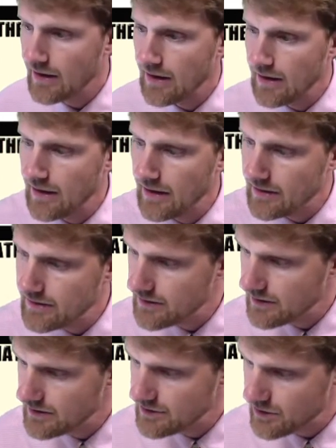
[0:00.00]
and
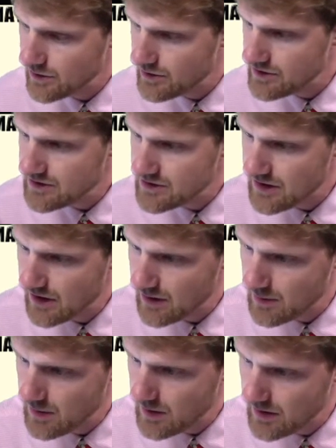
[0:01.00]
so this is going to
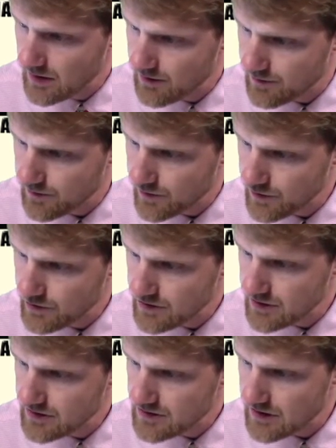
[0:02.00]
be the
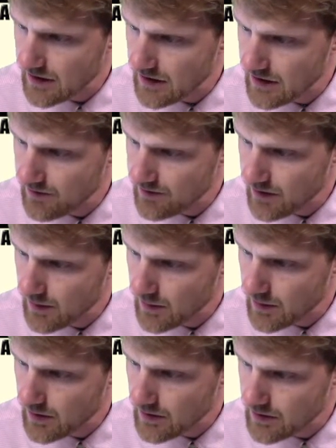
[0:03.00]
first consecutive
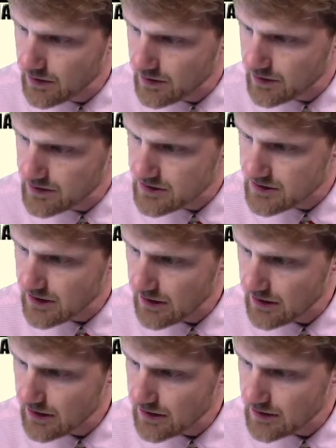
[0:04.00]
number, the
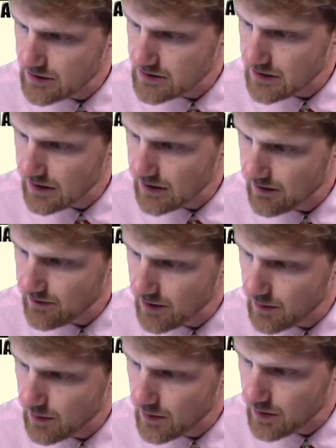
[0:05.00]
second consecutive
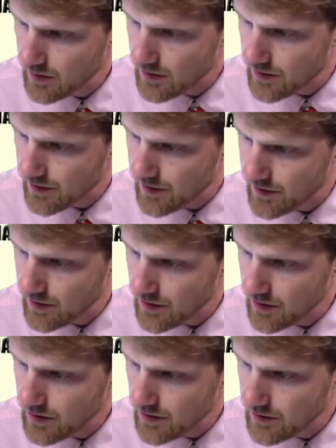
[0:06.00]
number, the
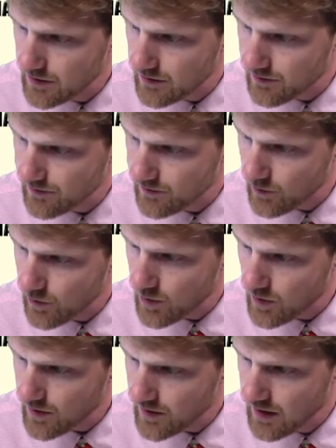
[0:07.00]
third, the
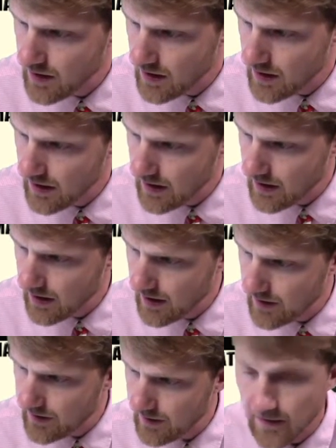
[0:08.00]
fourth,
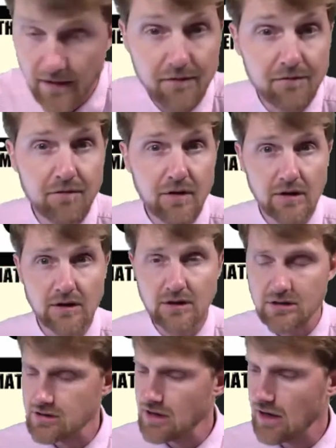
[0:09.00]
and the fifth
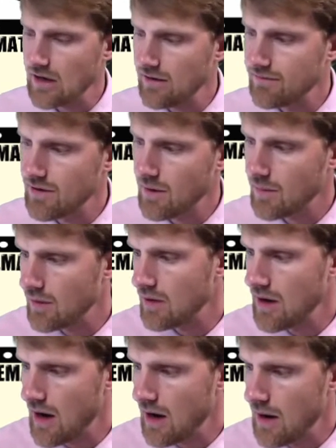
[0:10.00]
consecutive number.
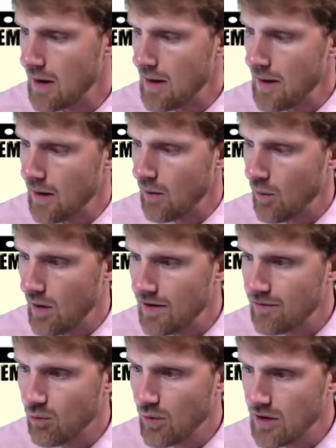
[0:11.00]
Now,
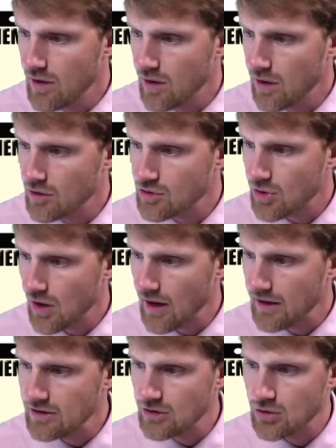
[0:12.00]
if we are
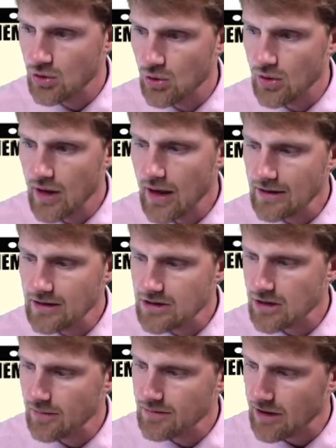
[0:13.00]
trying to create
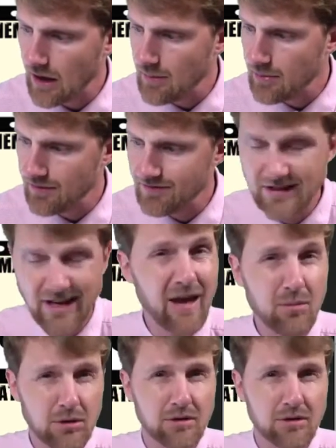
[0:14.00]
some type of table